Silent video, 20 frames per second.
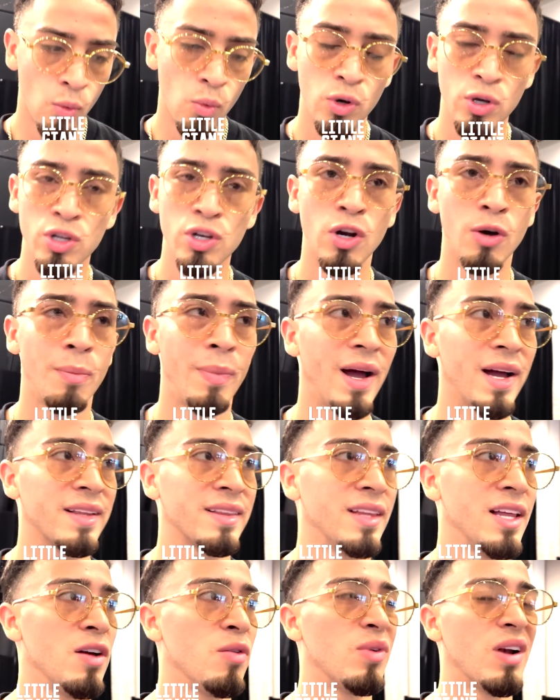Well, you know, back
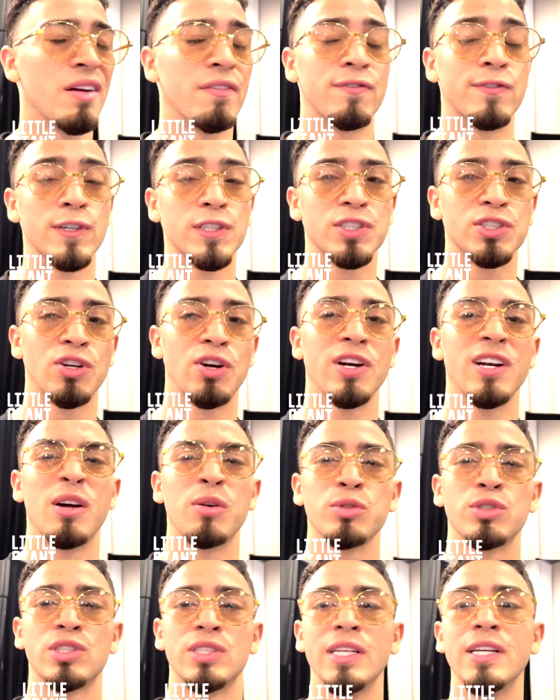then when I first started, I
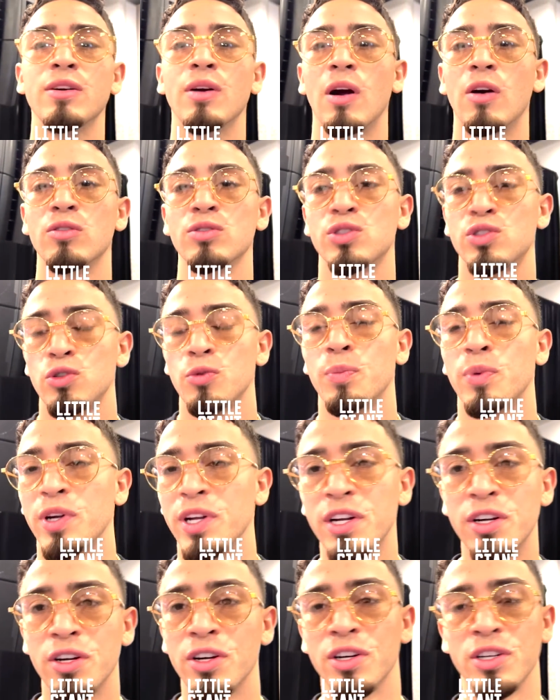was super
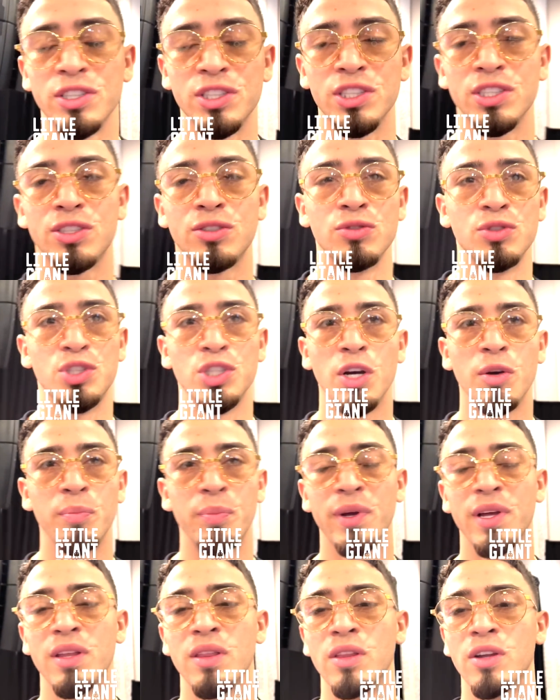eager just to jump
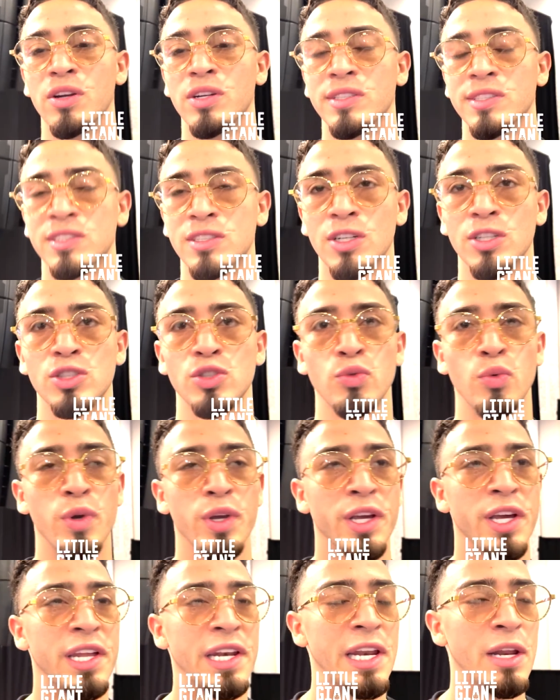in there and start
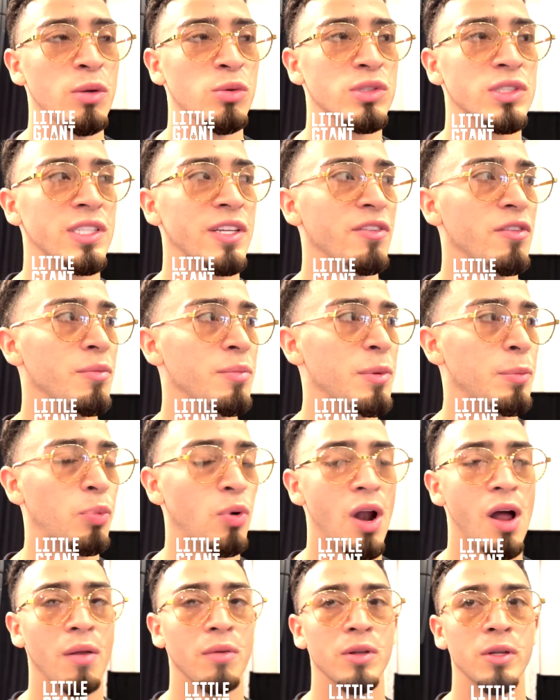swinging, and it was giving me
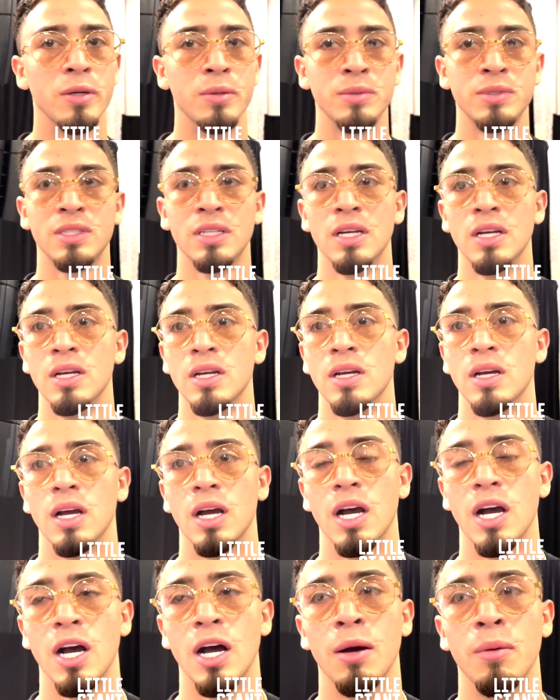problems.
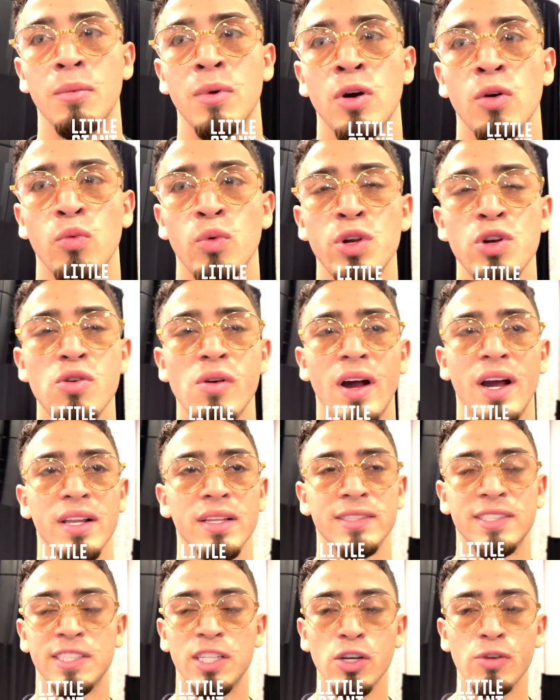We knew I had
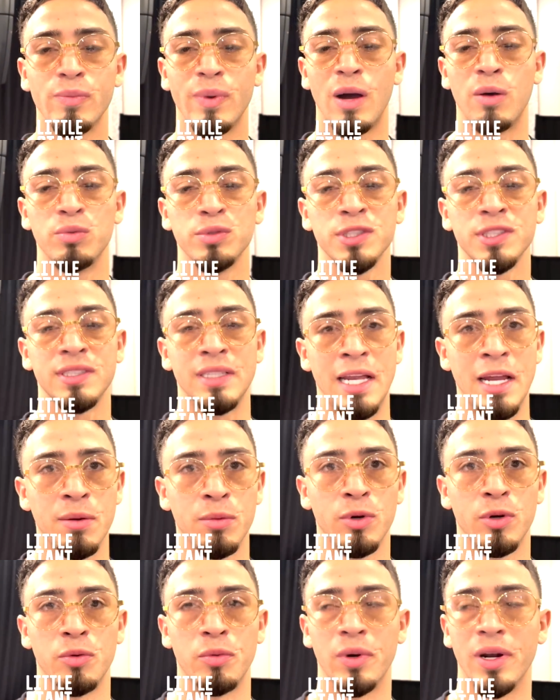the skill, but I was just
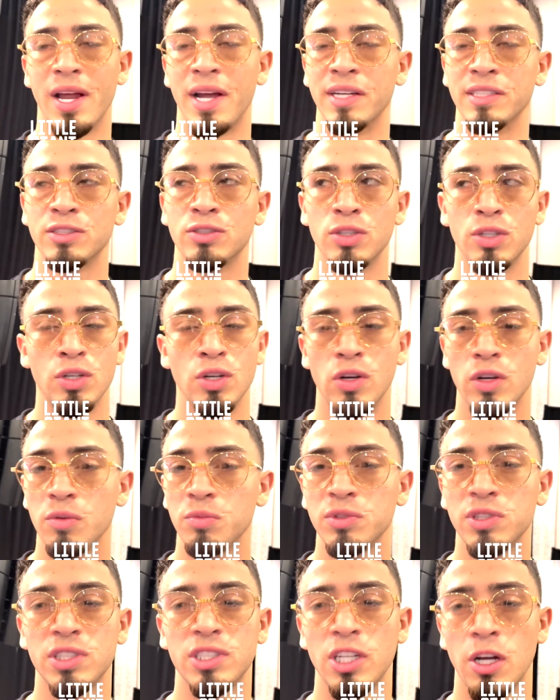unable to relax. So, you know, he
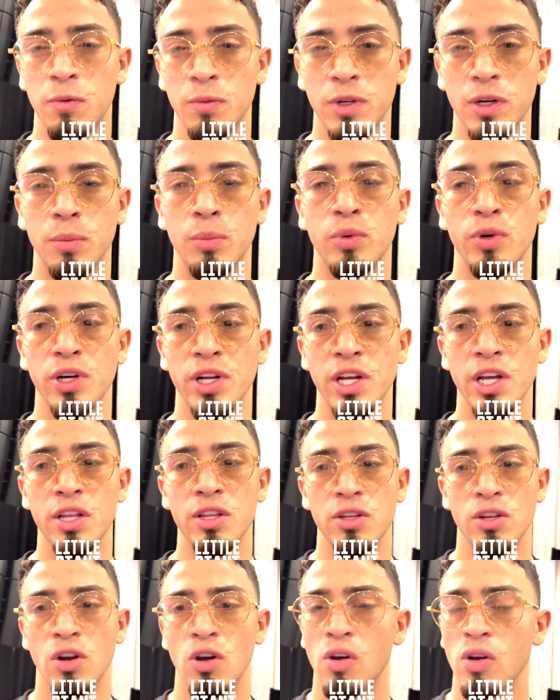would just tell me to breathe,
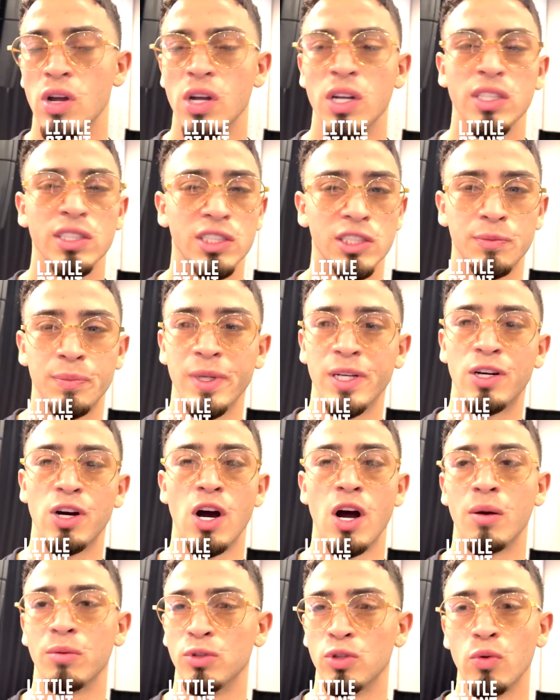you know, just be
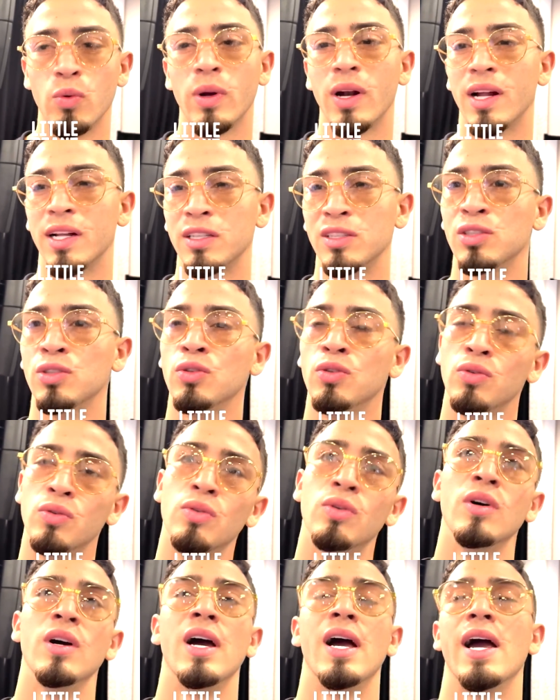calm, do what I do.
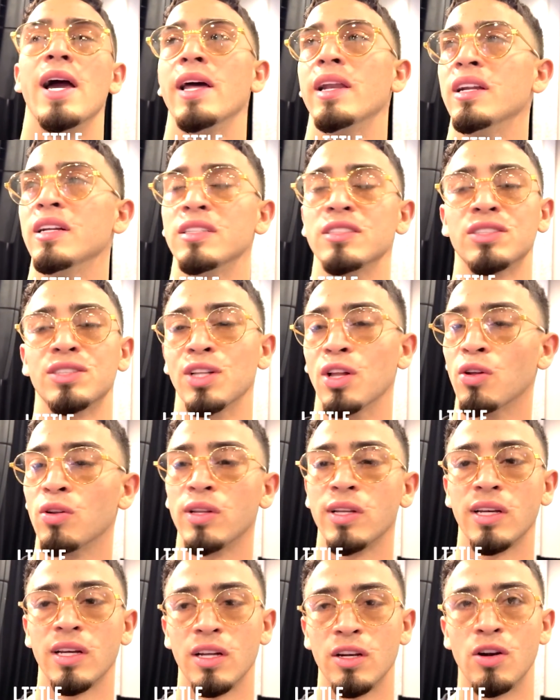And then
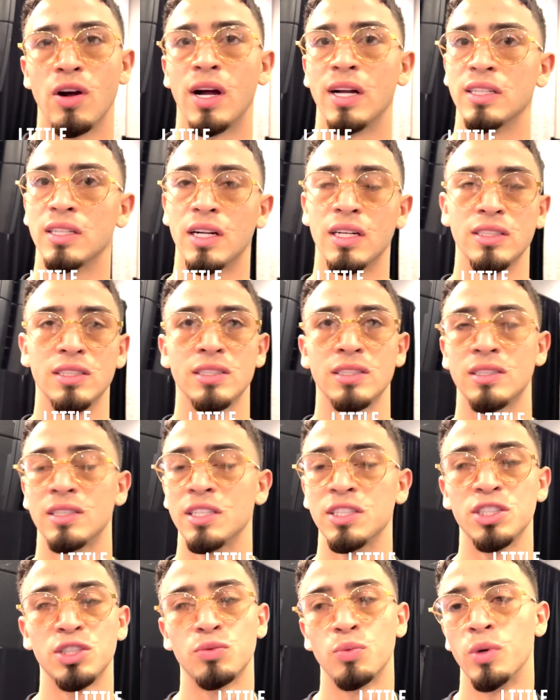slowly, you know, I just
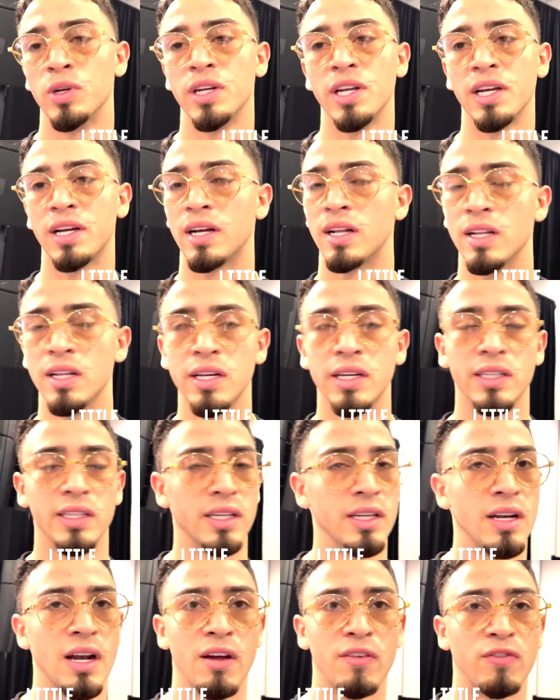one day clicked,
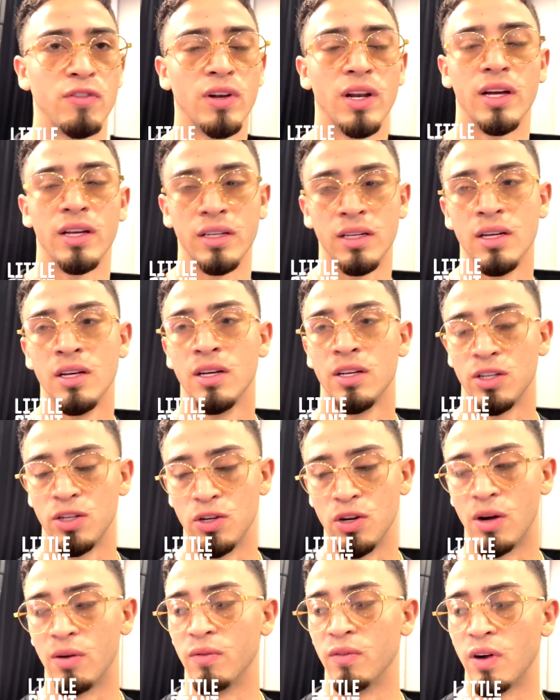and I feel like, you
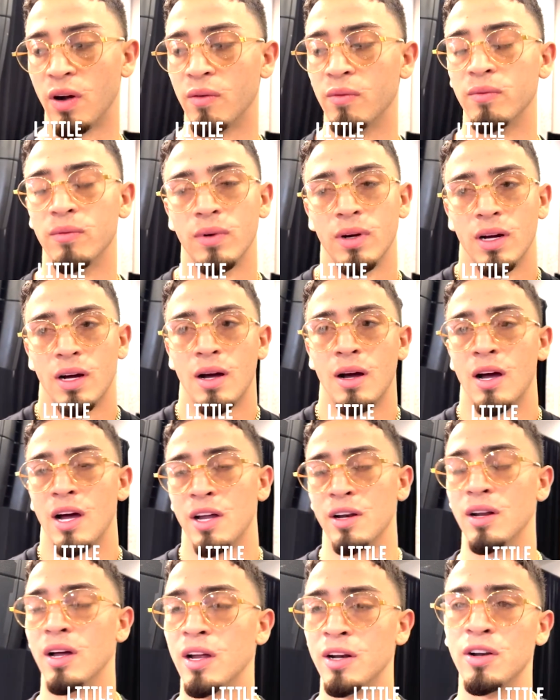know,
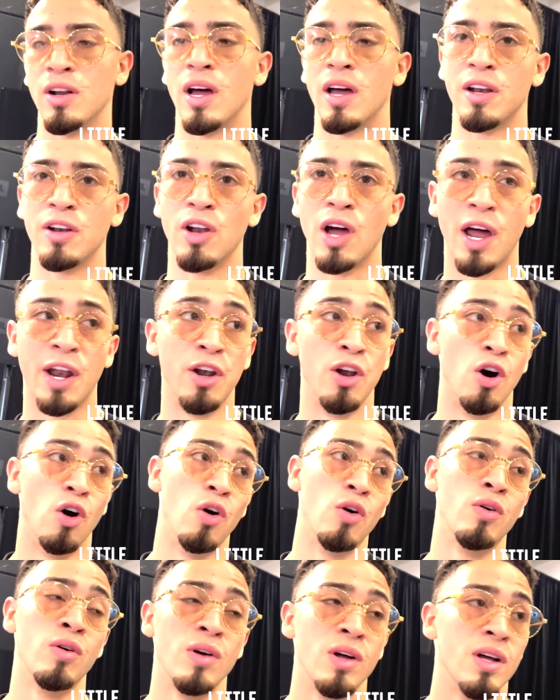I
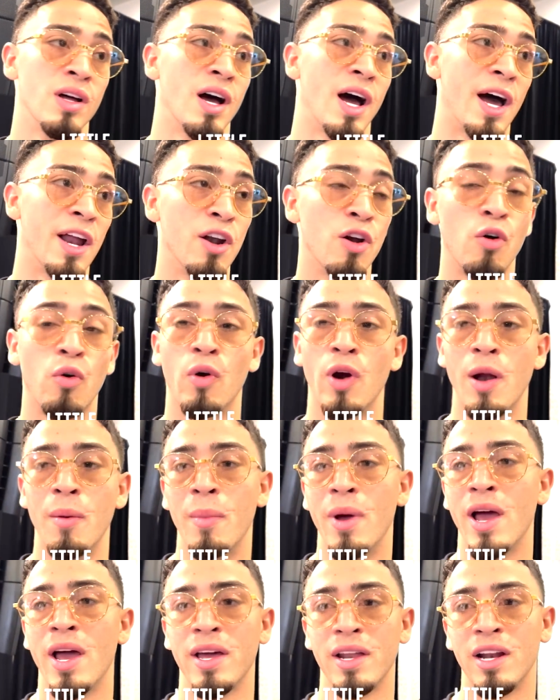know where I'm
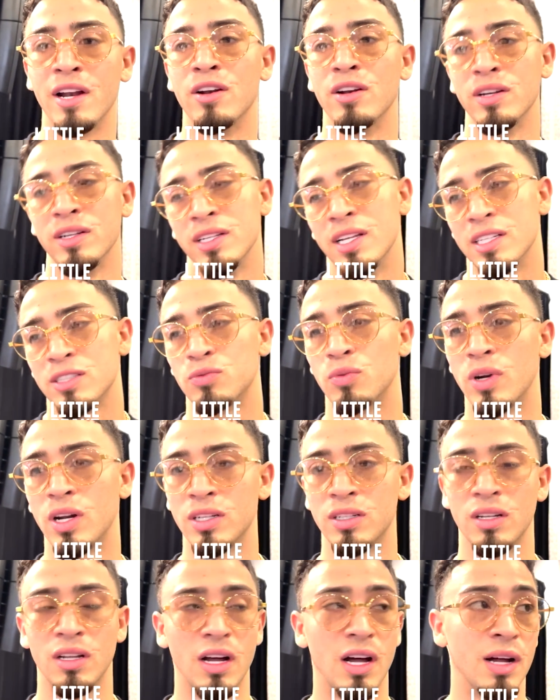at, and that's what I
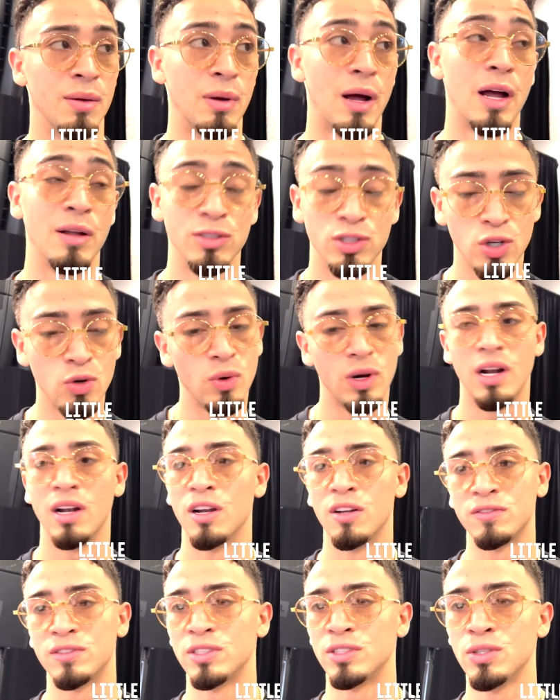do what I
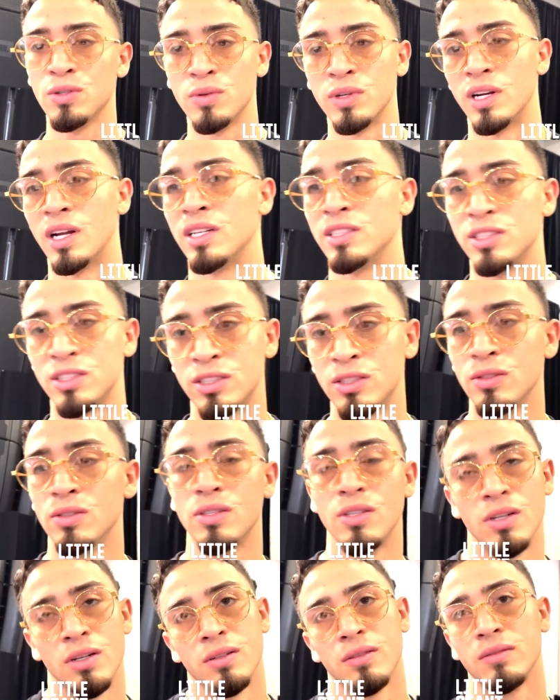love to do, and I just do, you
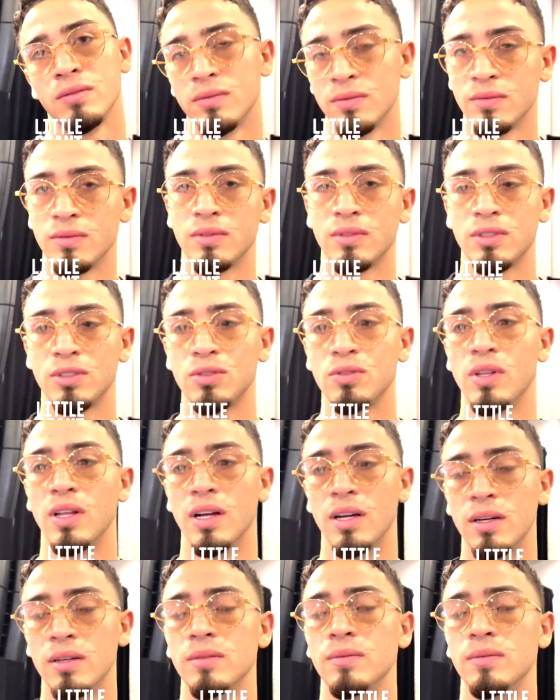know, do that.